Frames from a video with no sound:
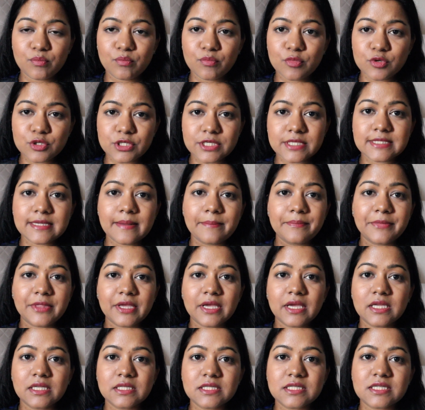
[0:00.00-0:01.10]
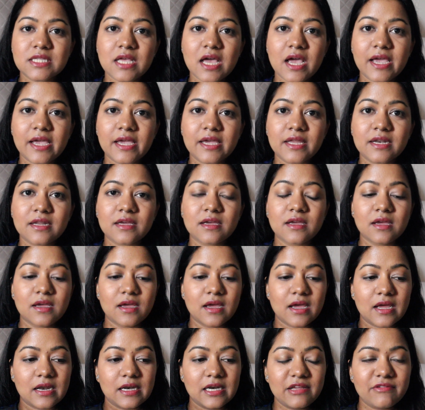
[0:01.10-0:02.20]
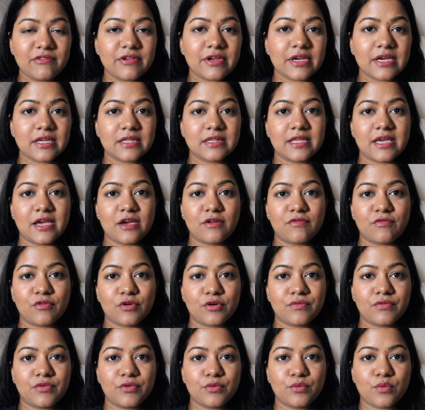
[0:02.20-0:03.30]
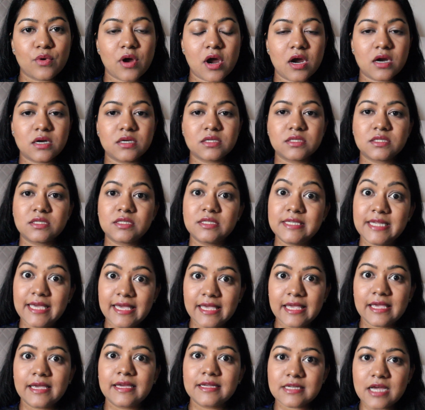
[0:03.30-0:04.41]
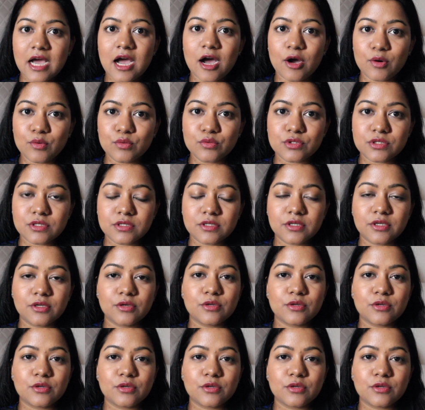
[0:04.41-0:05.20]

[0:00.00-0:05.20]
putting something inside, leaving it there for a few hours, taking it out